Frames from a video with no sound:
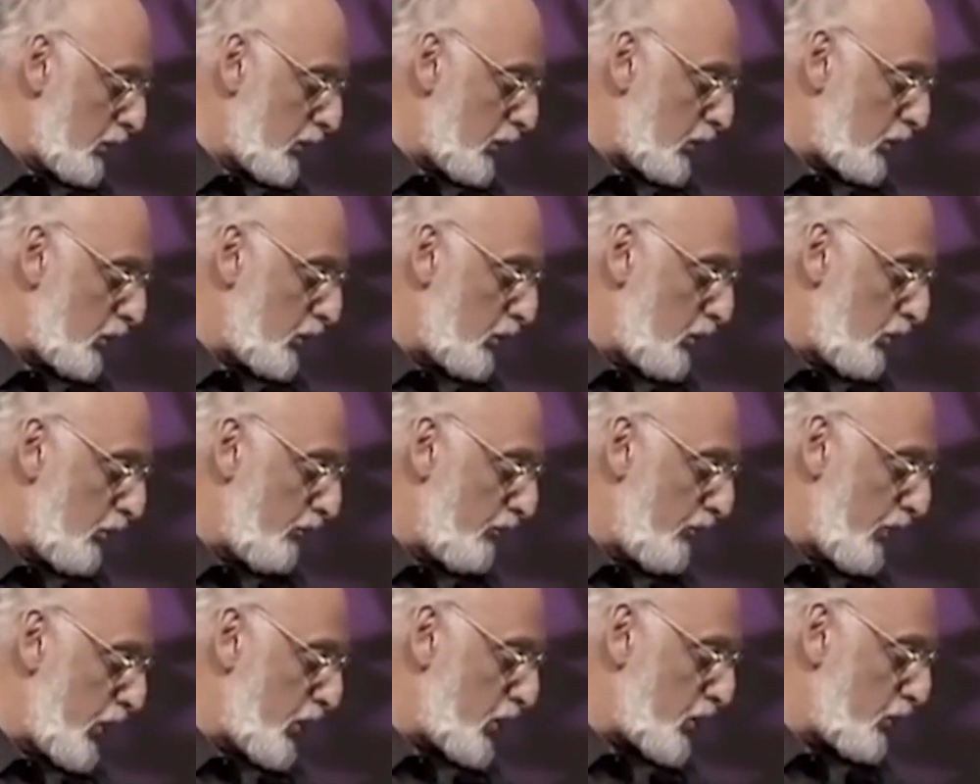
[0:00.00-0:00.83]
There's no
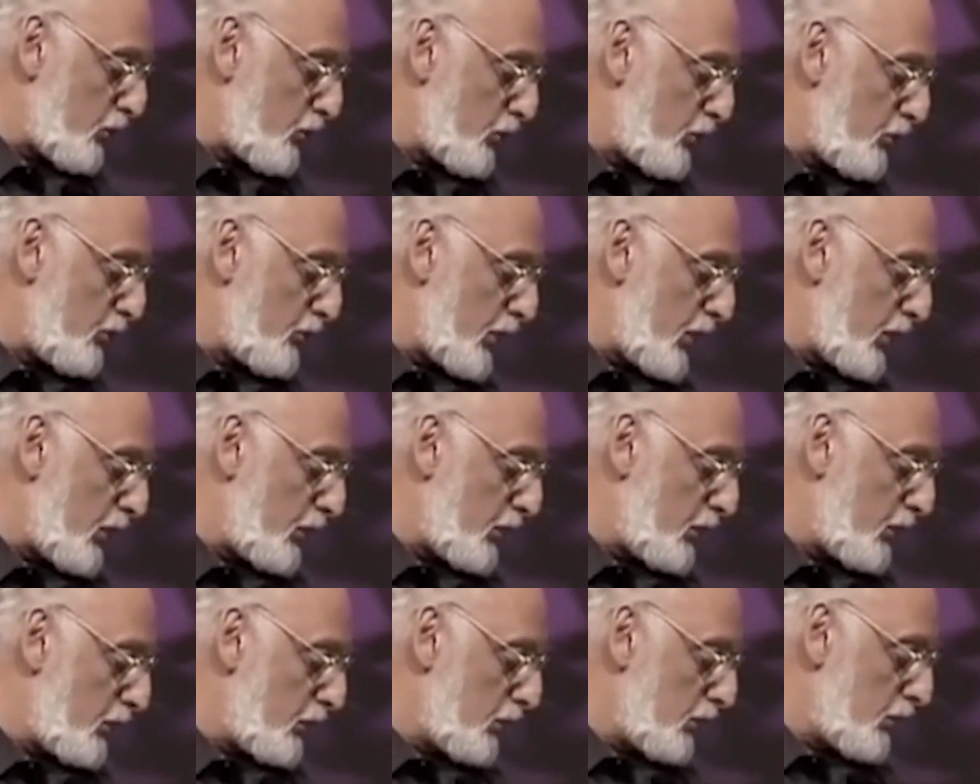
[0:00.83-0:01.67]
facial movement.
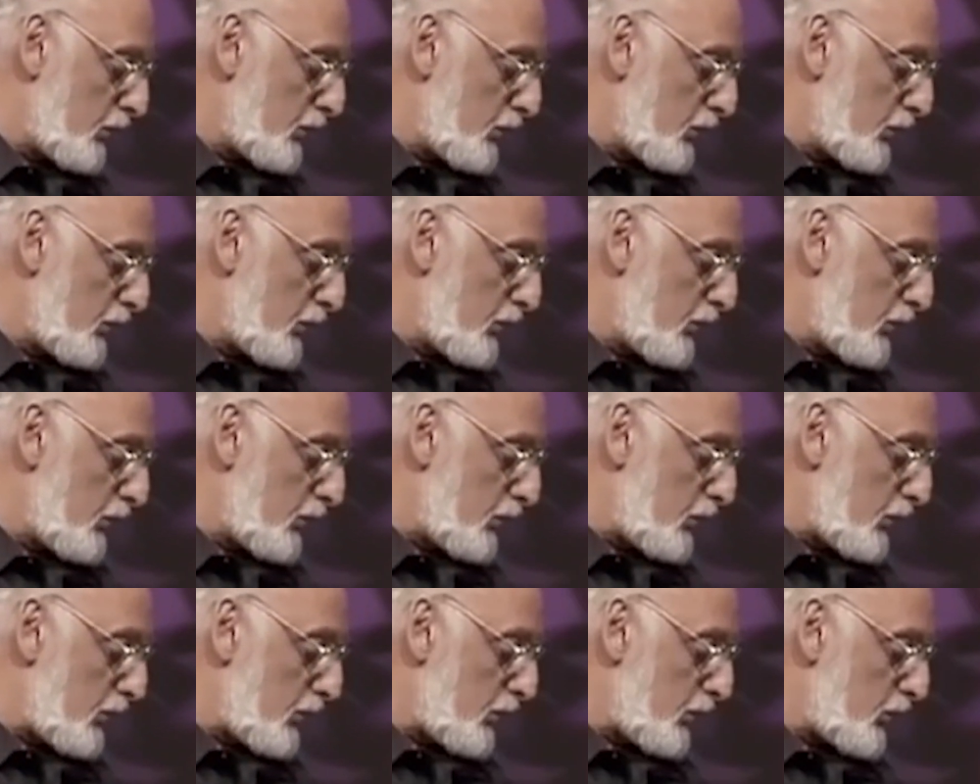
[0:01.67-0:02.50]

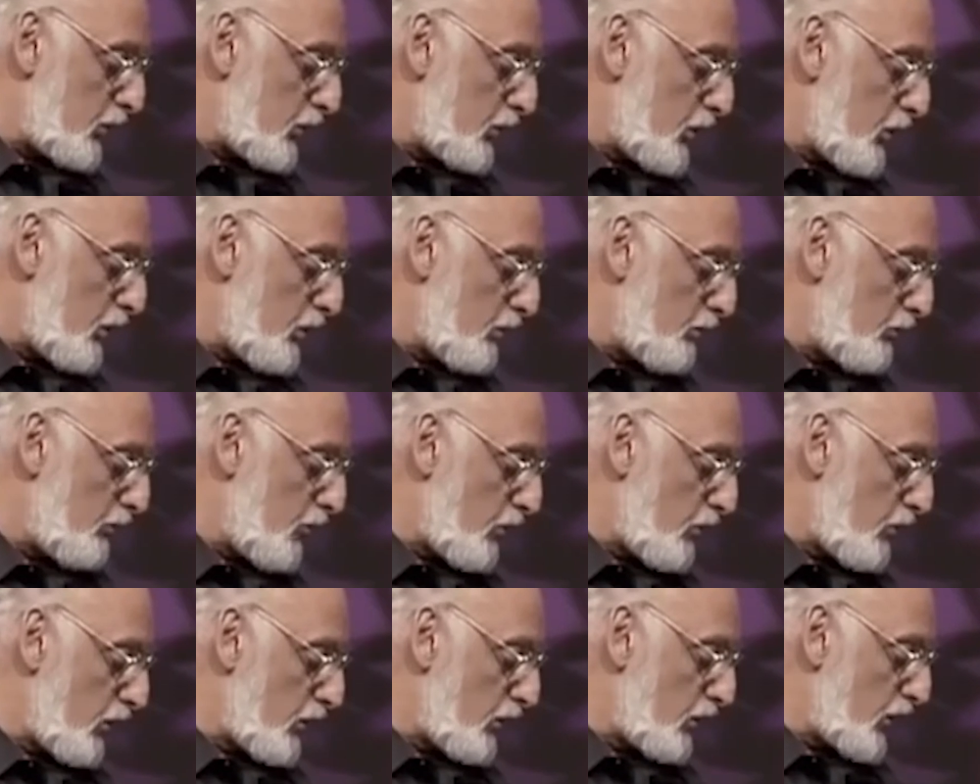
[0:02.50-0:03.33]
There's no
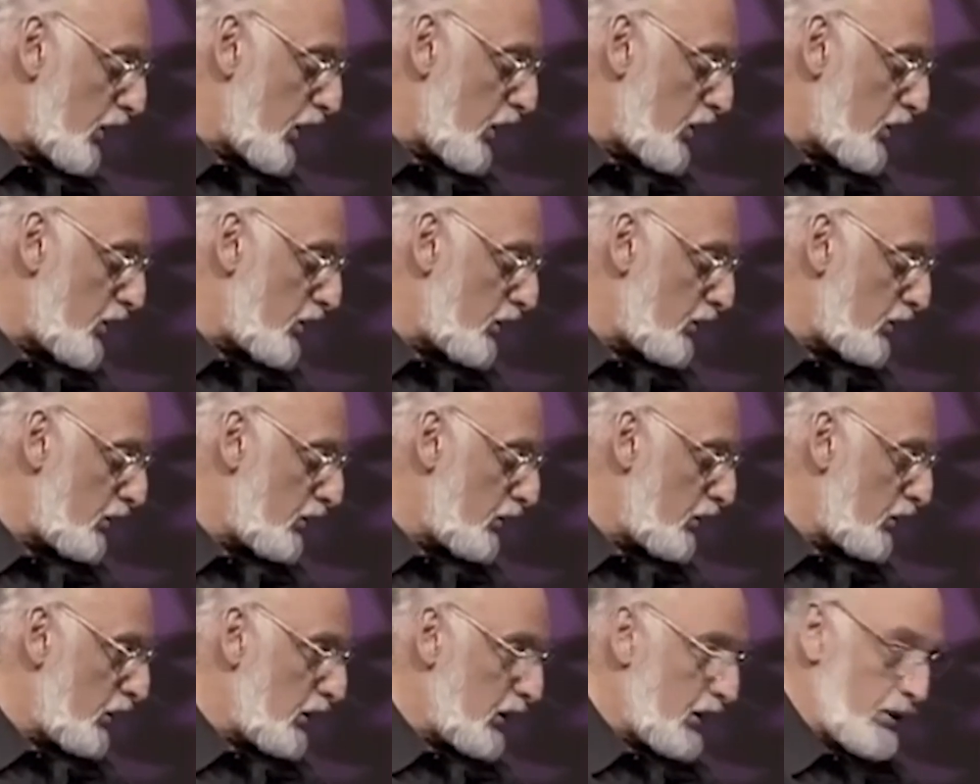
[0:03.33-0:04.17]
vocalization
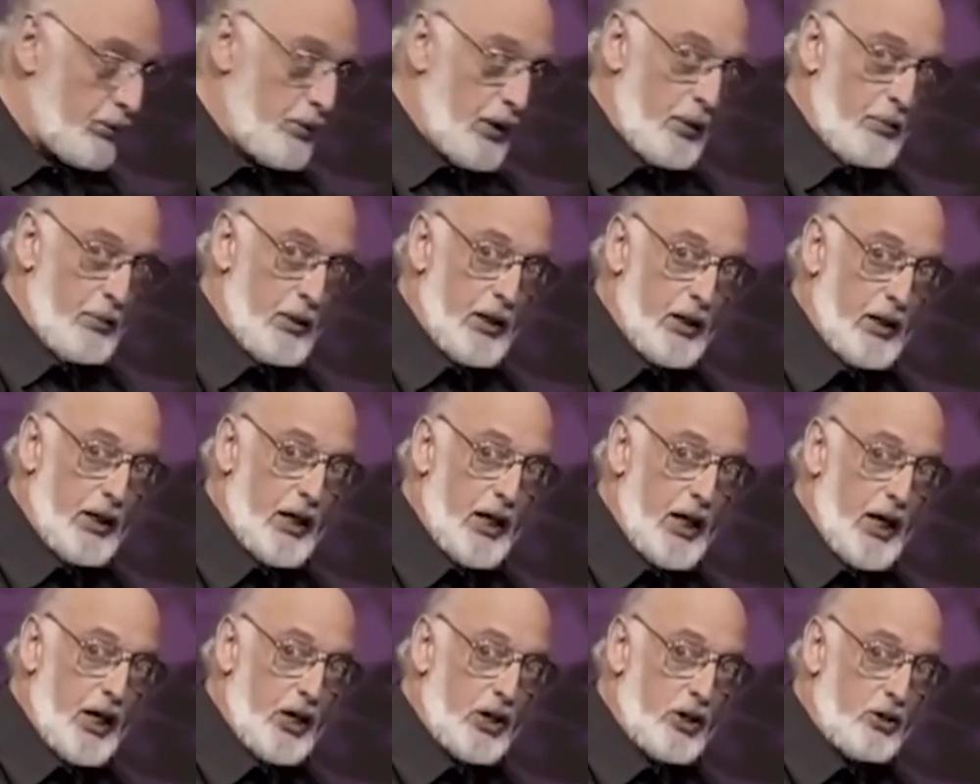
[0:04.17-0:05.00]
and maybe an
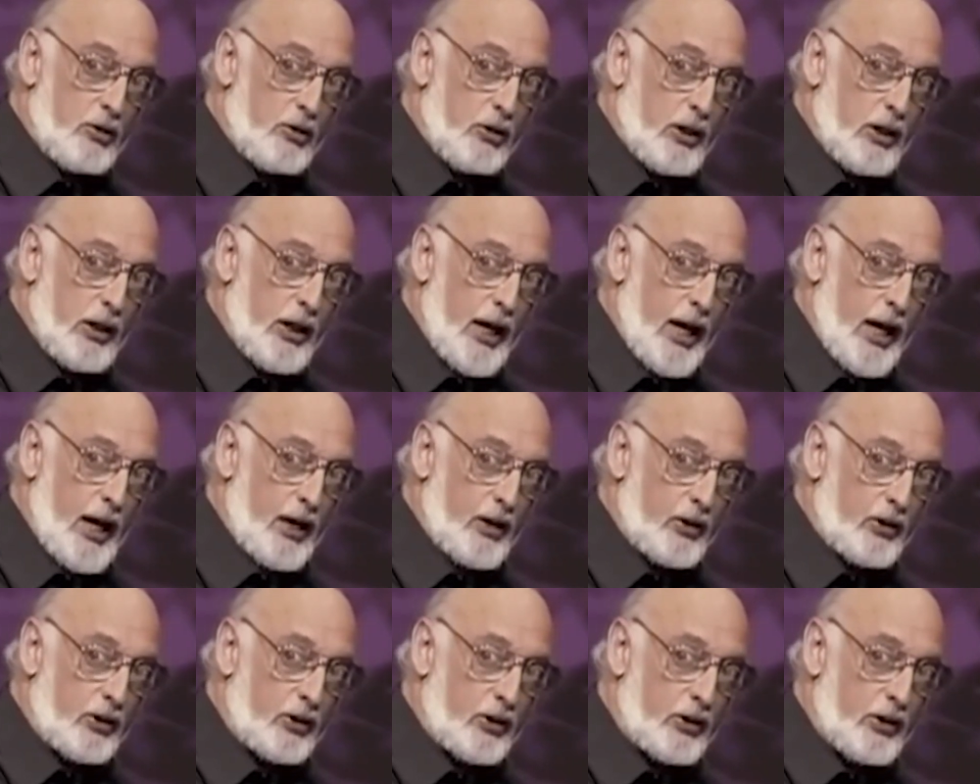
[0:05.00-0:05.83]
occasional
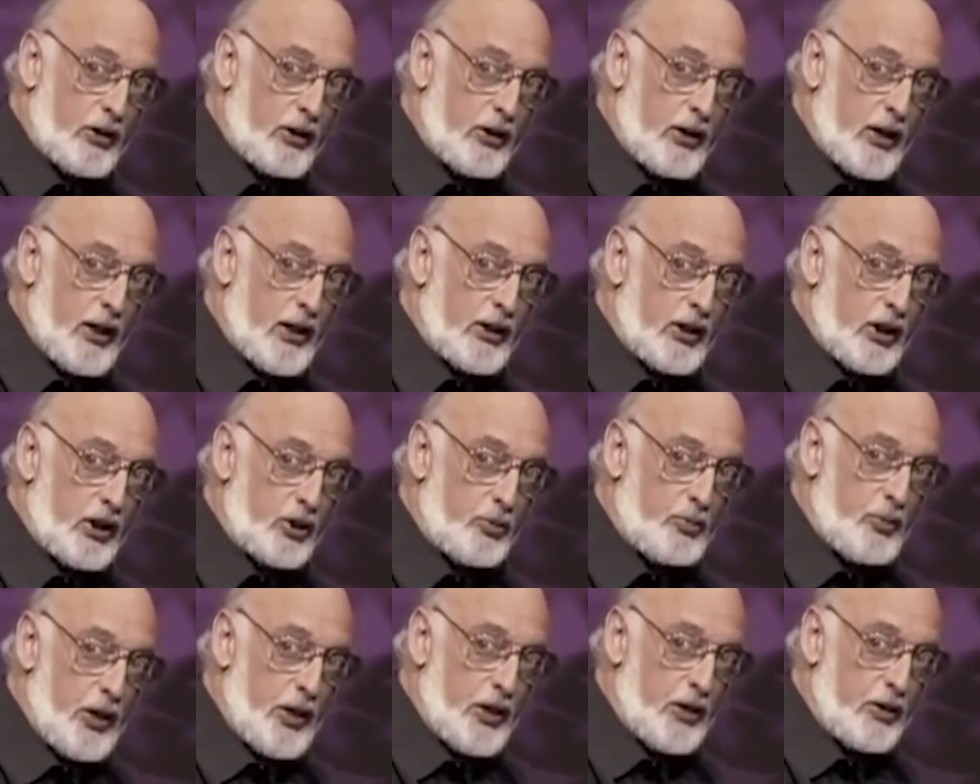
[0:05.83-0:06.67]
glance at the
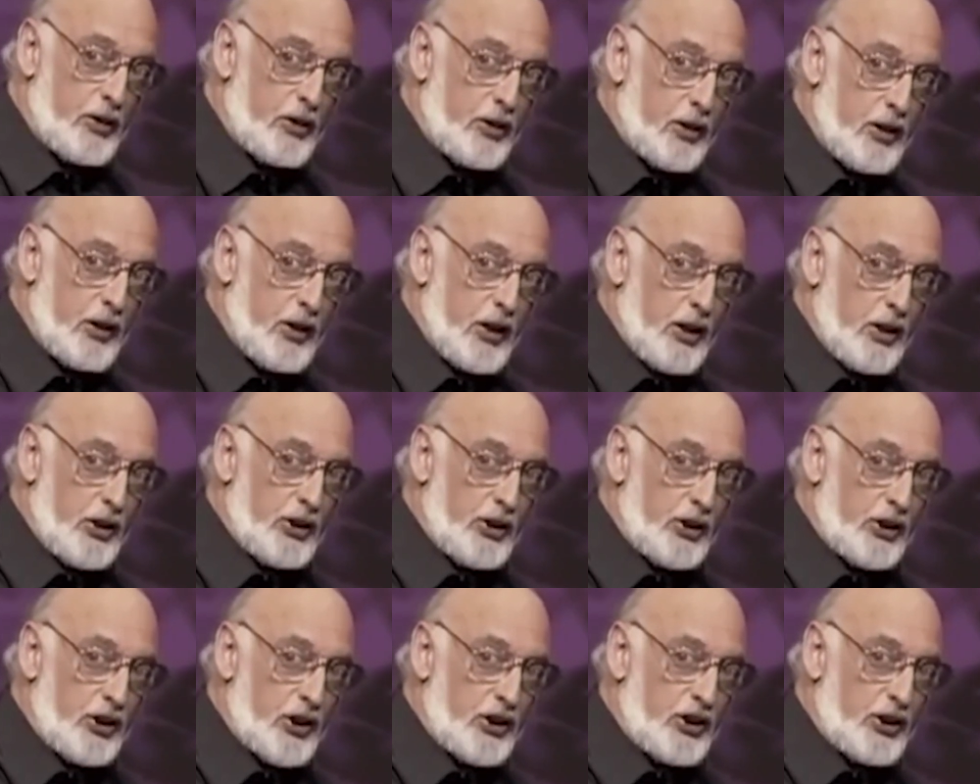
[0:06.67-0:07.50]
speaker
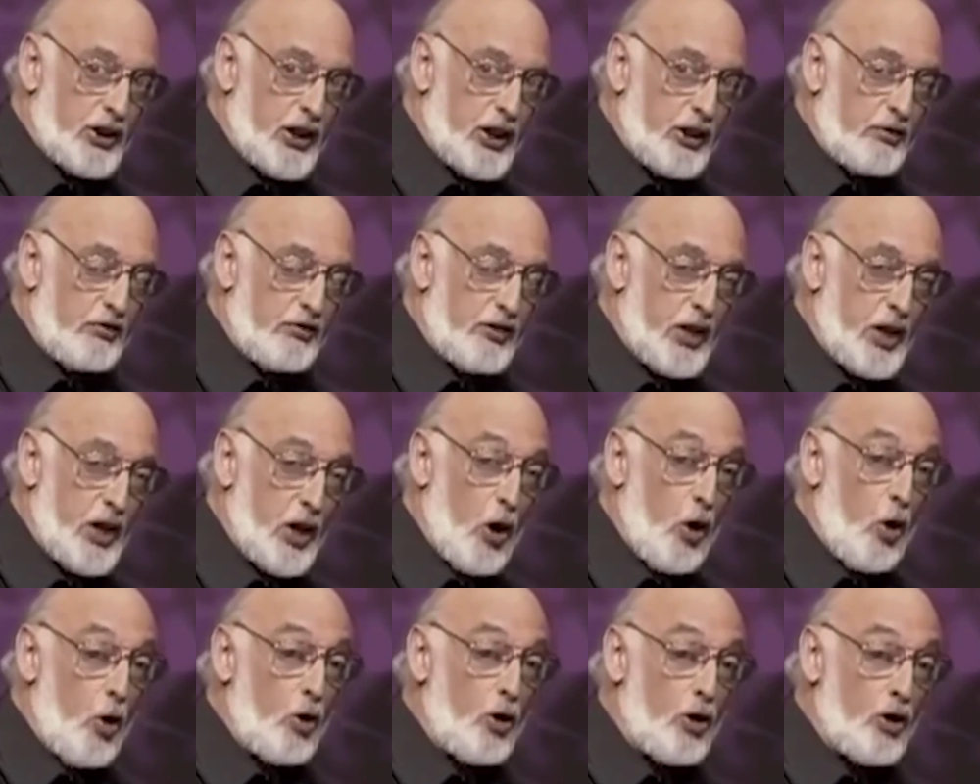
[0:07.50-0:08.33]
just to see if the
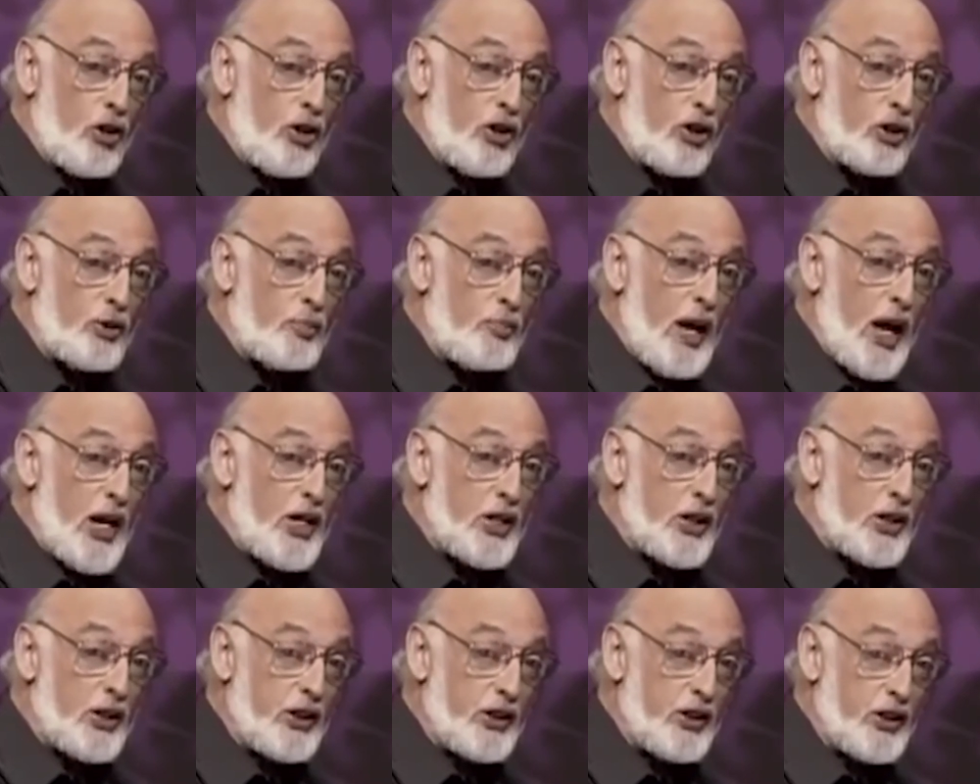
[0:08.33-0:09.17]
ogre has
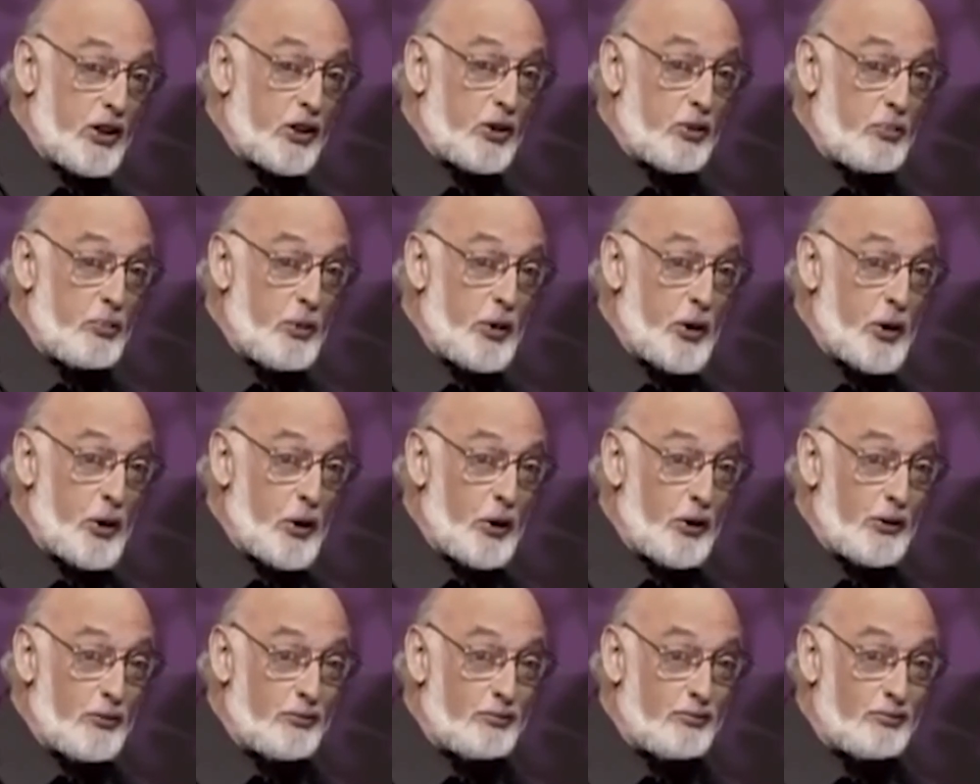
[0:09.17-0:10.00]
magically
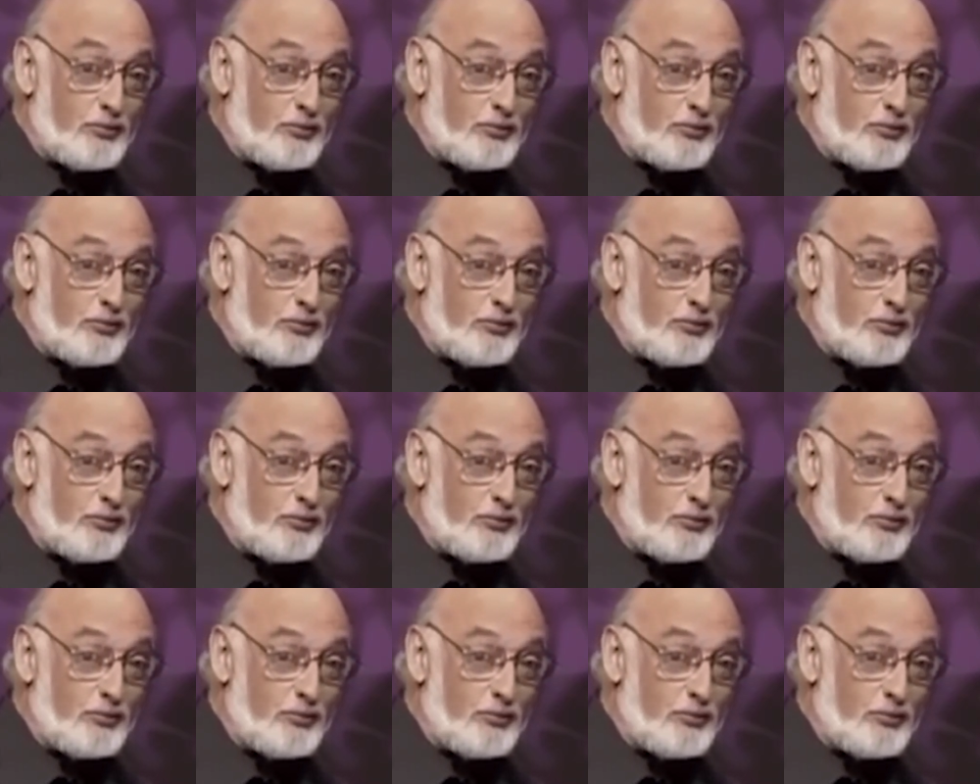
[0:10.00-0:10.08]
disappeared.